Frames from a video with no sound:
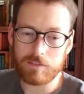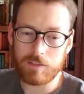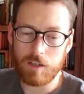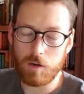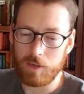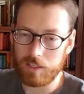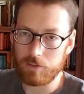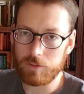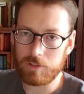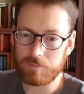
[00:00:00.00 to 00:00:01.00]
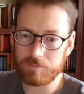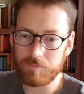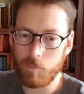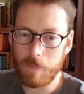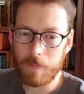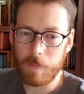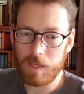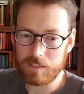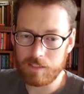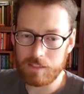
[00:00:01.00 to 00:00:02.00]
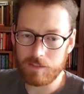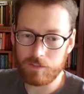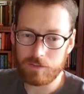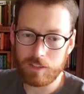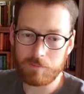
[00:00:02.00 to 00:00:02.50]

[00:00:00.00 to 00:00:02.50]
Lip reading: 0800. That's in Eastern time.